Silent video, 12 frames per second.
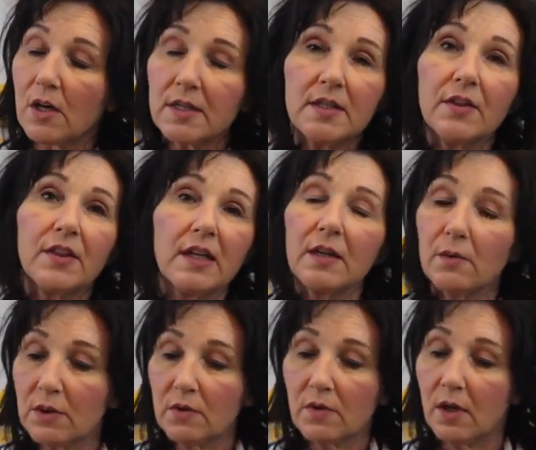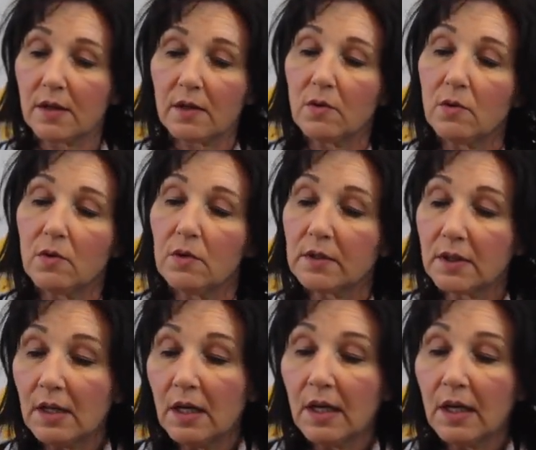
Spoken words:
hard to think when you've got a cold.